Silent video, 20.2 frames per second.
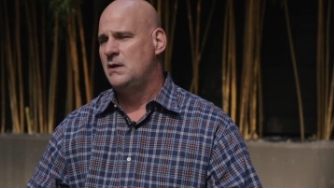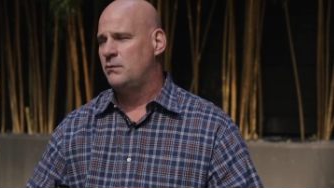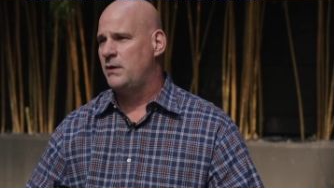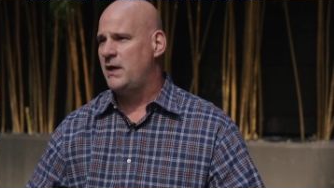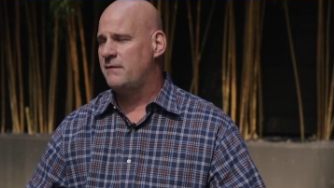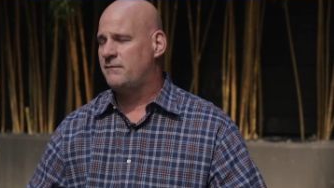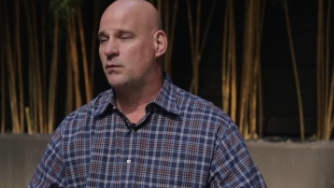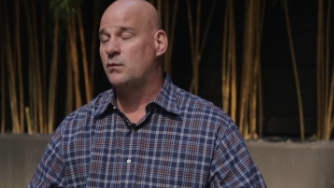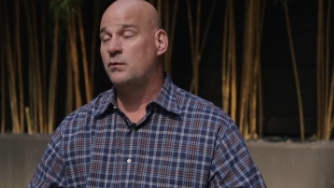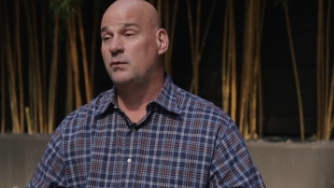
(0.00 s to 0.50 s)

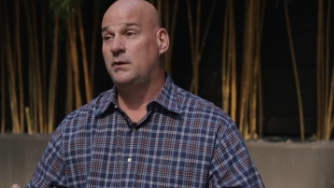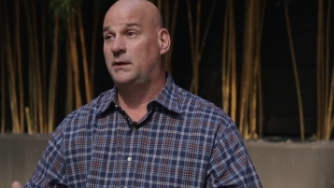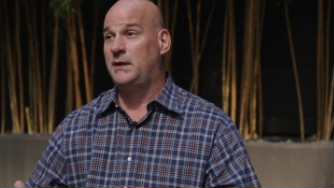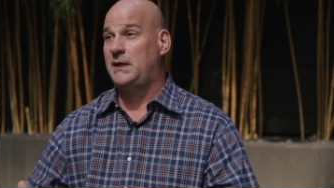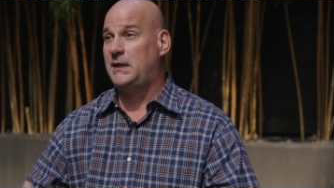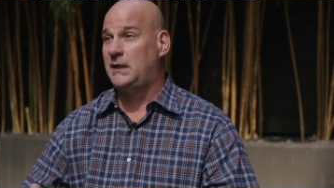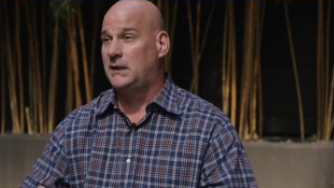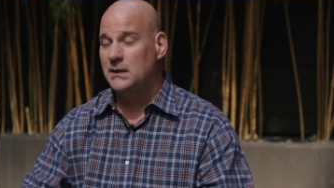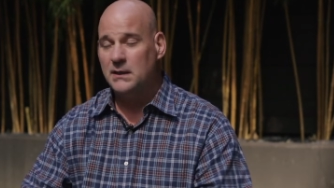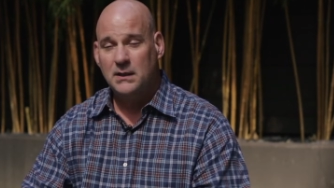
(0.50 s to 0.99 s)
We have a
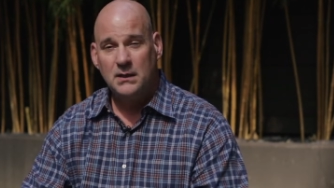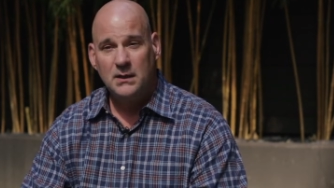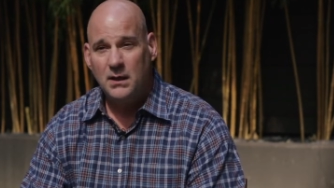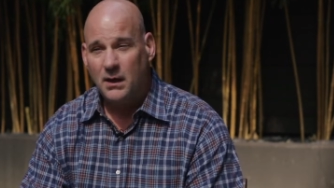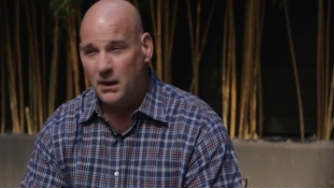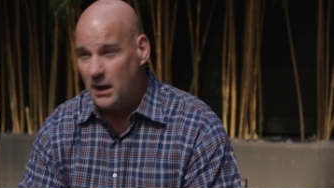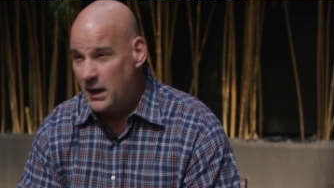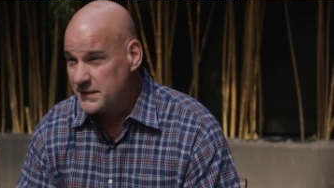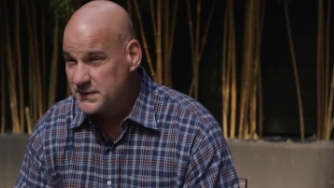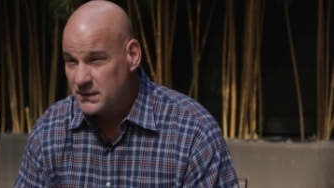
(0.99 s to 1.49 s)
really
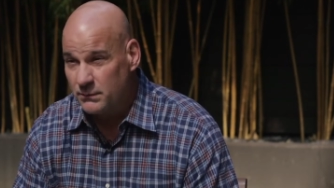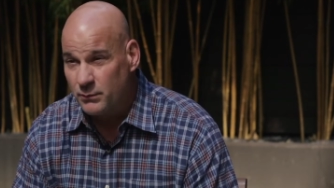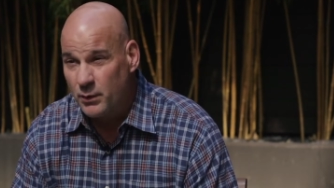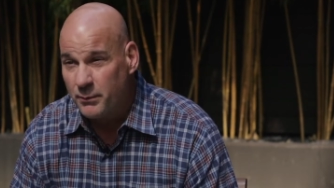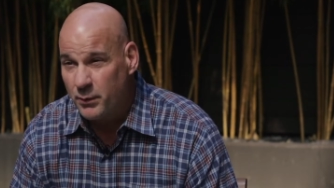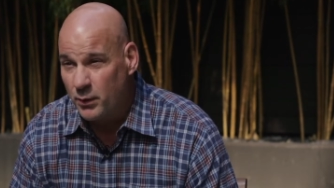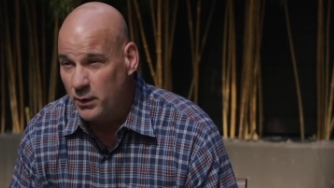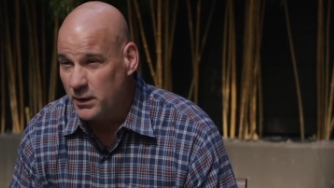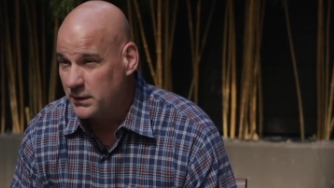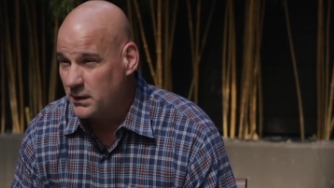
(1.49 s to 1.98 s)
awesome
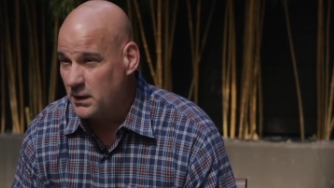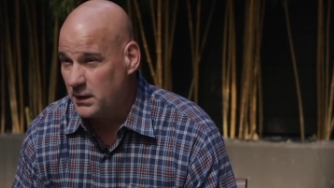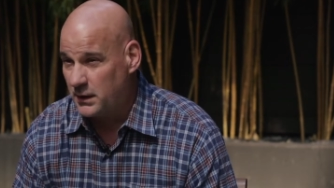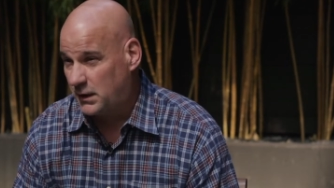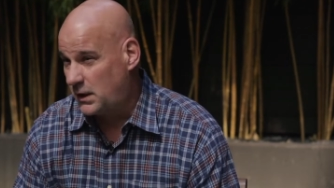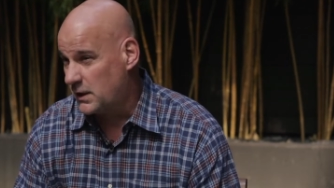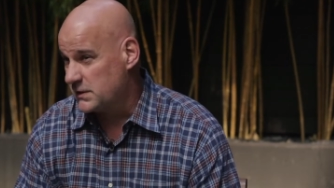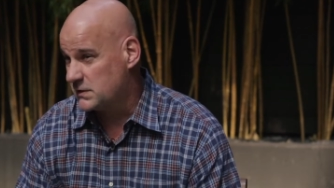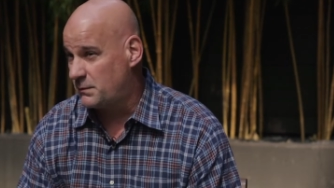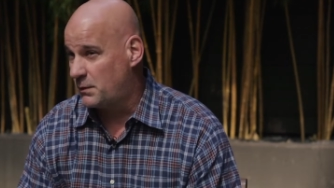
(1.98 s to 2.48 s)
report called
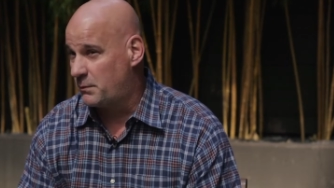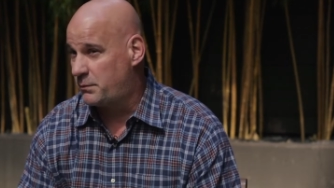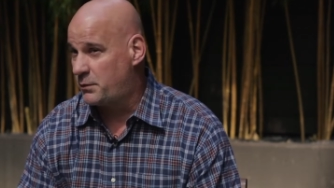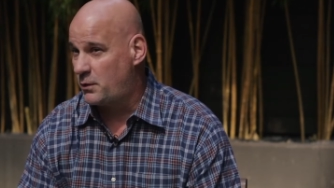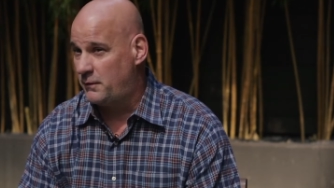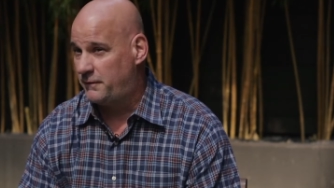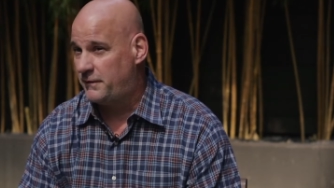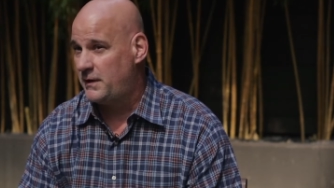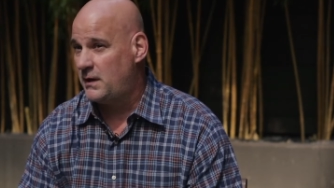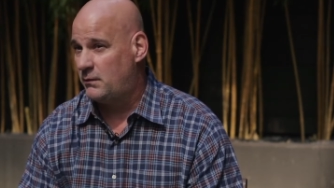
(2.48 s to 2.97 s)
a customer
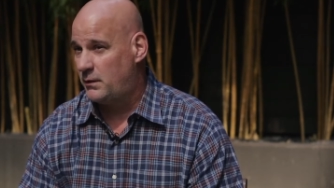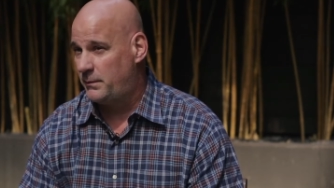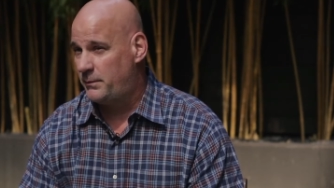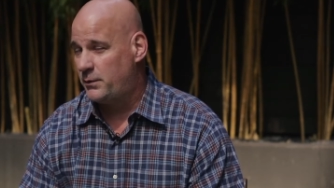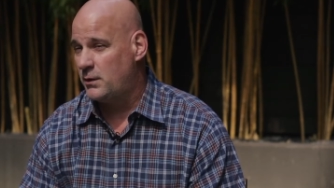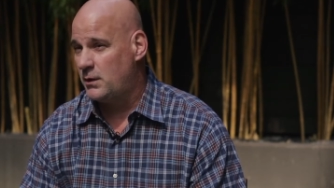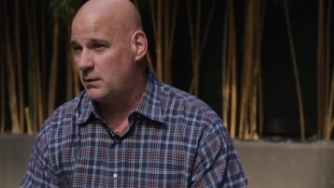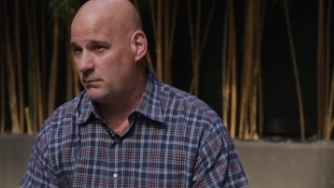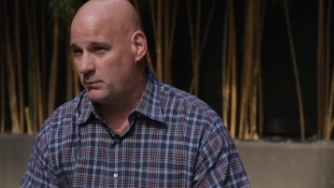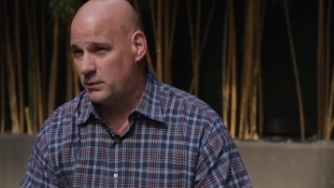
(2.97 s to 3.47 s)
profile
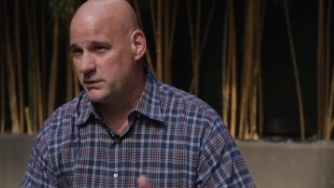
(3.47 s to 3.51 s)
report,